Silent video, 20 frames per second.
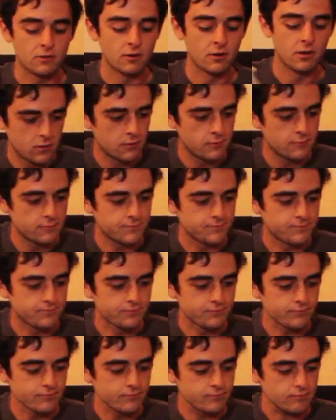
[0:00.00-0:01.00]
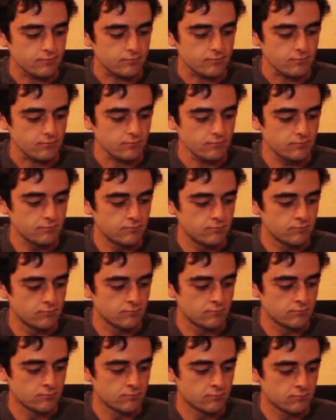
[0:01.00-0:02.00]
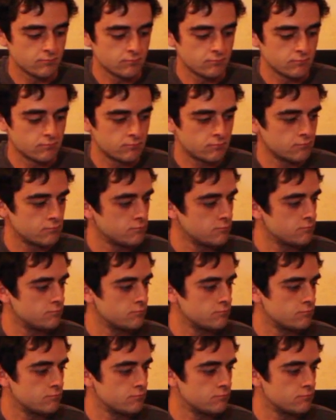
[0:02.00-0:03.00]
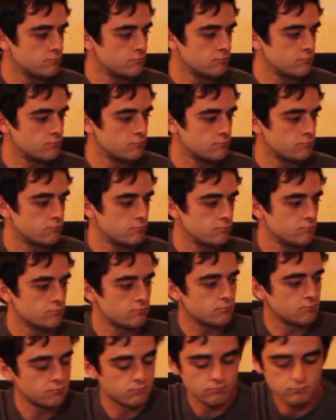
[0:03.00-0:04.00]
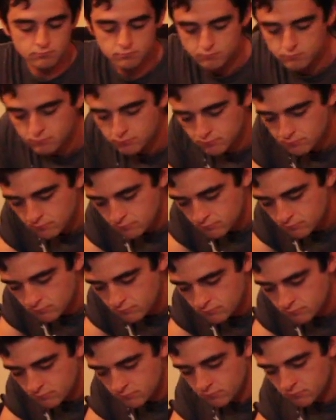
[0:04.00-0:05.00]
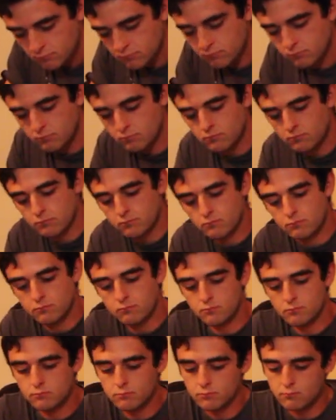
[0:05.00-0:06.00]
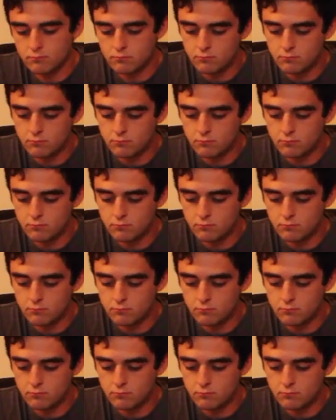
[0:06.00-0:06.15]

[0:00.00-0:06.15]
Nobody speaks.